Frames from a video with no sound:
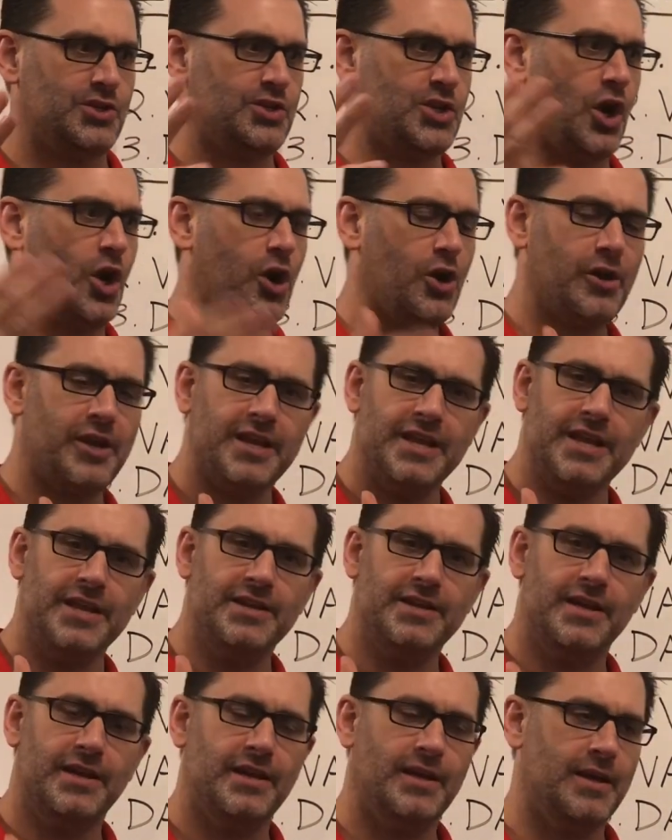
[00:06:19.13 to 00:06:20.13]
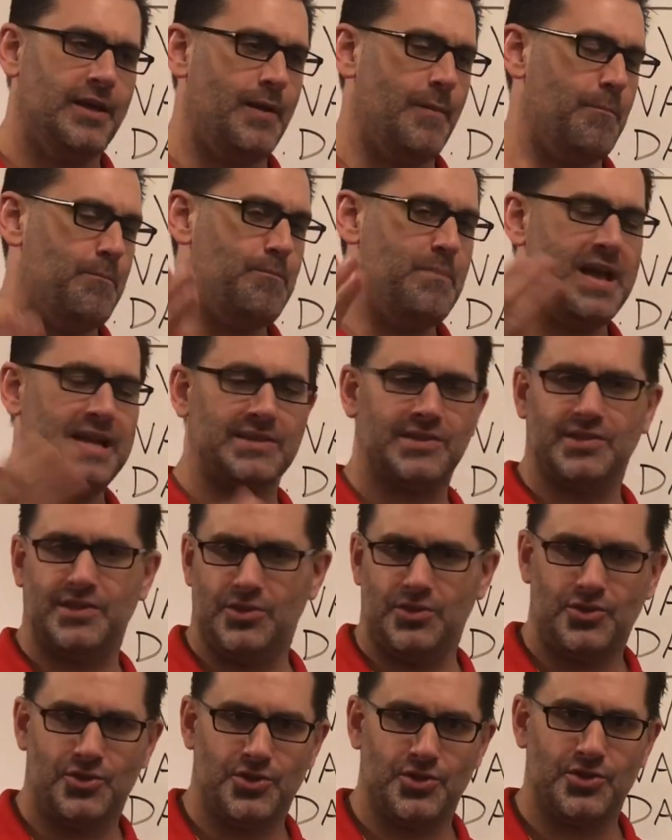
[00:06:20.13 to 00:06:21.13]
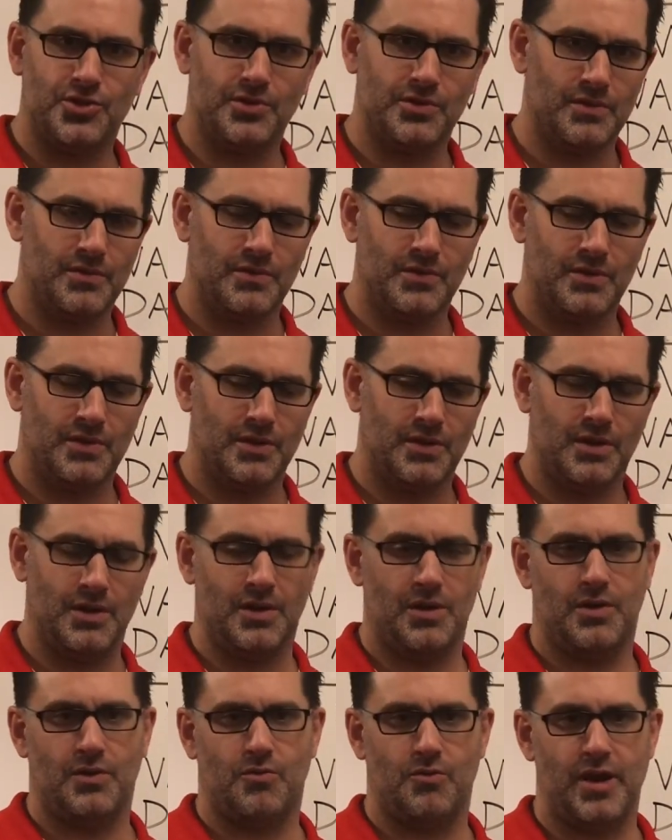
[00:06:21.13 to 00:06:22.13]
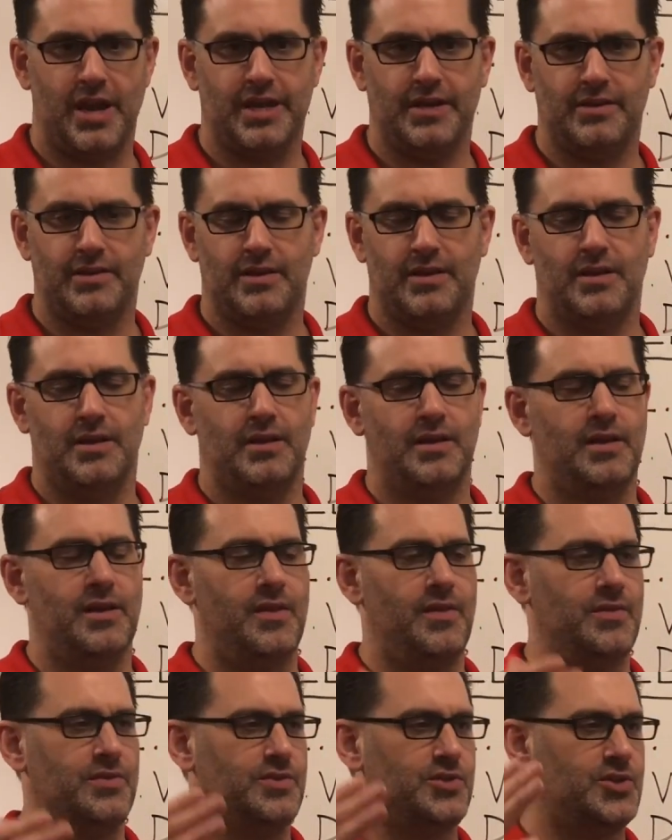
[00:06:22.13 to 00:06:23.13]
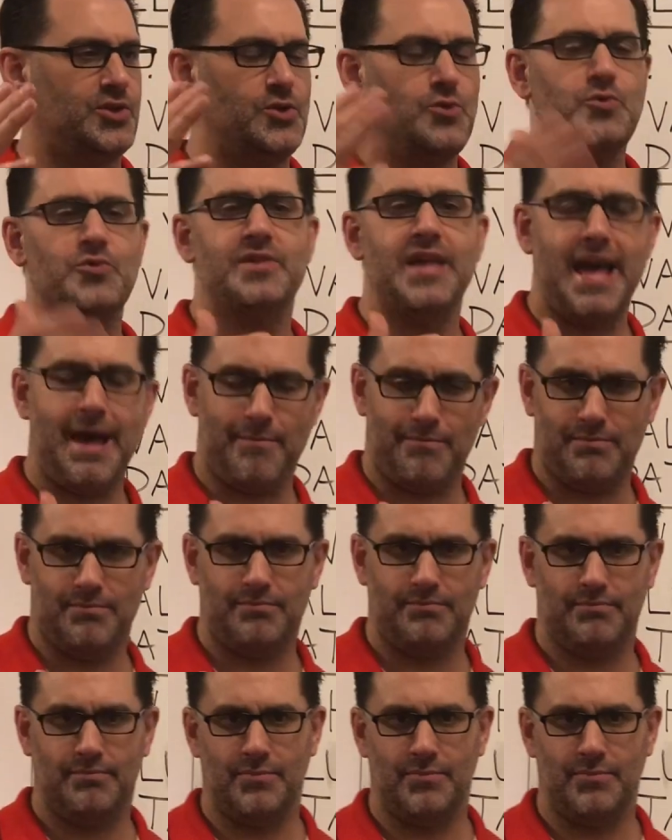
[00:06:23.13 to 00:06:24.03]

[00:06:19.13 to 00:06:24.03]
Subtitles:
targeted message, right, to them.